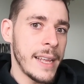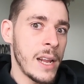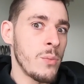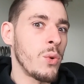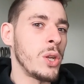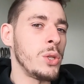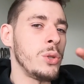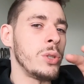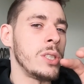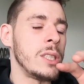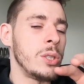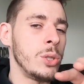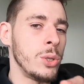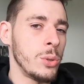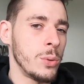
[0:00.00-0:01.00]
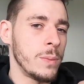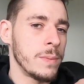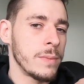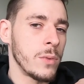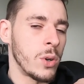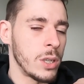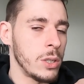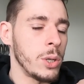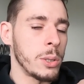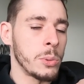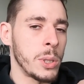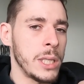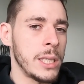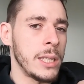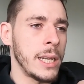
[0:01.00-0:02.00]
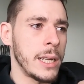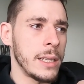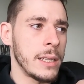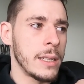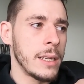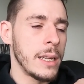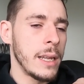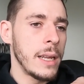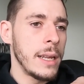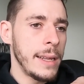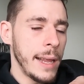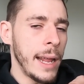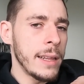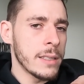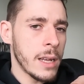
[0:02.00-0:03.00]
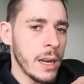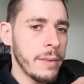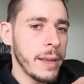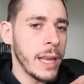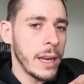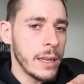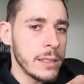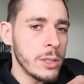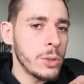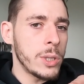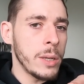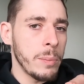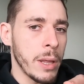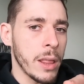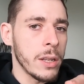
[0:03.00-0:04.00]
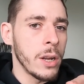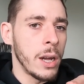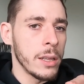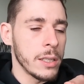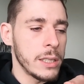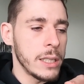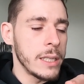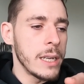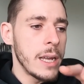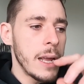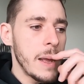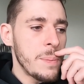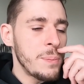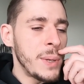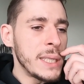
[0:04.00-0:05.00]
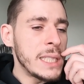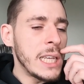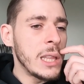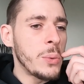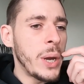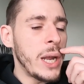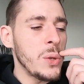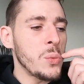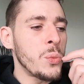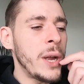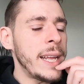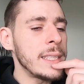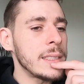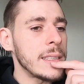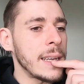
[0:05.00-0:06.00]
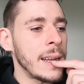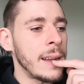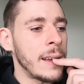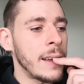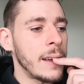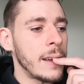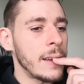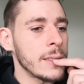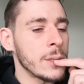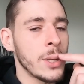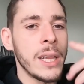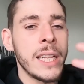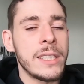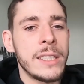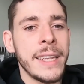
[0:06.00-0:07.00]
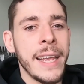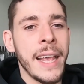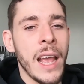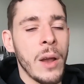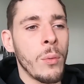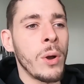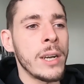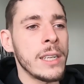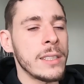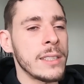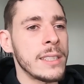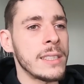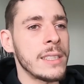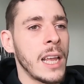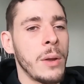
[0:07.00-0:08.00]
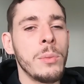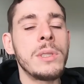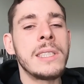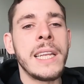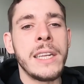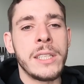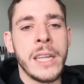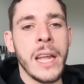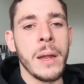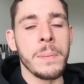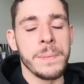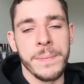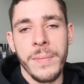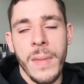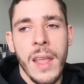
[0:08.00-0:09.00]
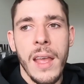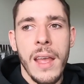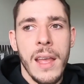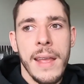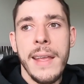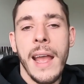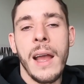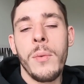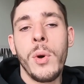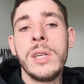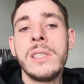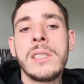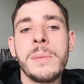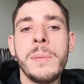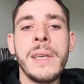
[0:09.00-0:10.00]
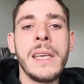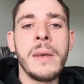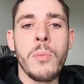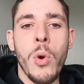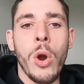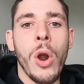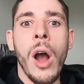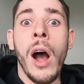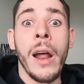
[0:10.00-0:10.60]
and what you do or you, what you did. And it's kind of again an interesting methodology. Basically, the way it went. Uh, so let's say I wanted to, I would say to him, I want to be more